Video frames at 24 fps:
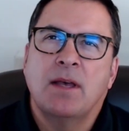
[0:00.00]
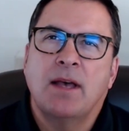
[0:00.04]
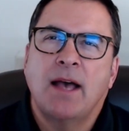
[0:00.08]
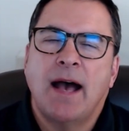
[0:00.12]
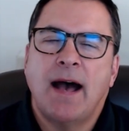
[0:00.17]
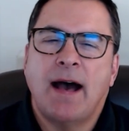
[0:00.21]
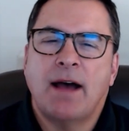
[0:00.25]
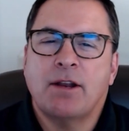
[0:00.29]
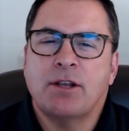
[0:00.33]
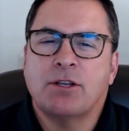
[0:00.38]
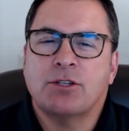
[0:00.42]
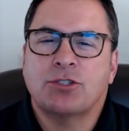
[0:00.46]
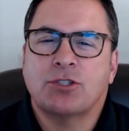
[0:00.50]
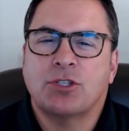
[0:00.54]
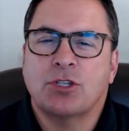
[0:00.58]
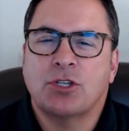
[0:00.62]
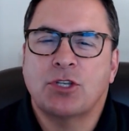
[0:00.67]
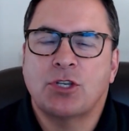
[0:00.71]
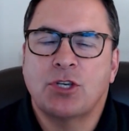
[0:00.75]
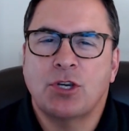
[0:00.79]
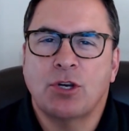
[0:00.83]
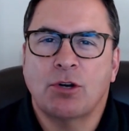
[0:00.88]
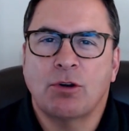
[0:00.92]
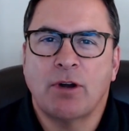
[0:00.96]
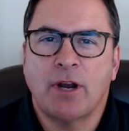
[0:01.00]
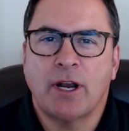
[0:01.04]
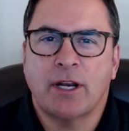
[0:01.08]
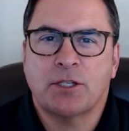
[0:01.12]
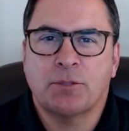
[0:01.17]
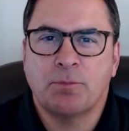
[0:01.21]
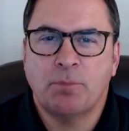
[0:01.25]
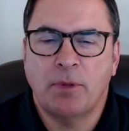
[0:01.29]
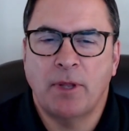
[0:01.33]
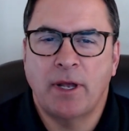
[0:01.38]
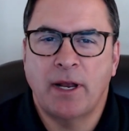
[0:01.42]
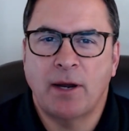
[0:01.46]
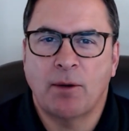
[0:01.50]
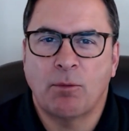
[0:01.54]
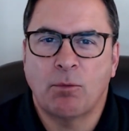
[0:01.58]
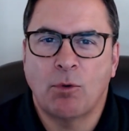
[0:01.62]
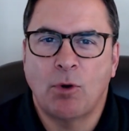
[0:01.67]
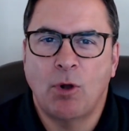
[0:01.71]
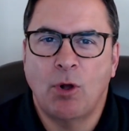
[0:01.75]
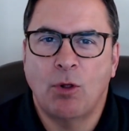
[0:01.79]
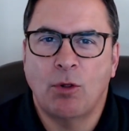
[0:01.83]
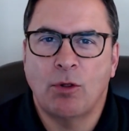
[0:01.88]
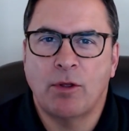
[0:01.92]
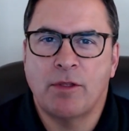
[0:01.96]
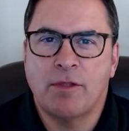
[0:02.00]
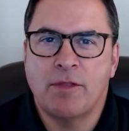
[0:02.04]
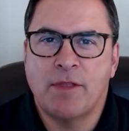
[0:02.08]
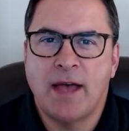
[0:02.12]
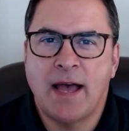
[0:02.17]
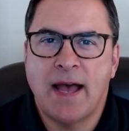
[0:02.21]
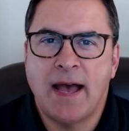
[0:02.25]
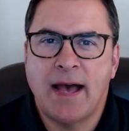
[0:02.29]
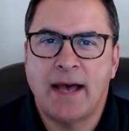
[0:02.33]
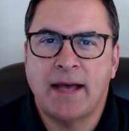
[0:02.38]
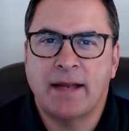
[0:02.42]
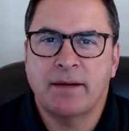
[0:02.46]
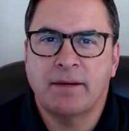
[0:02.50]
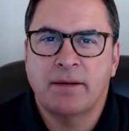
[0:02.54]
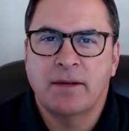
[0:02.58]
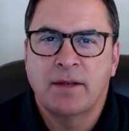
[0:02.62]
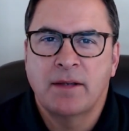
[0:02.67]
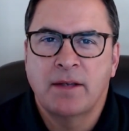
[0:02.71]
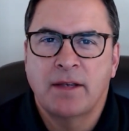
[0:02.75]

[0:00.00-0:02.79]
how does SecureX play a role in that,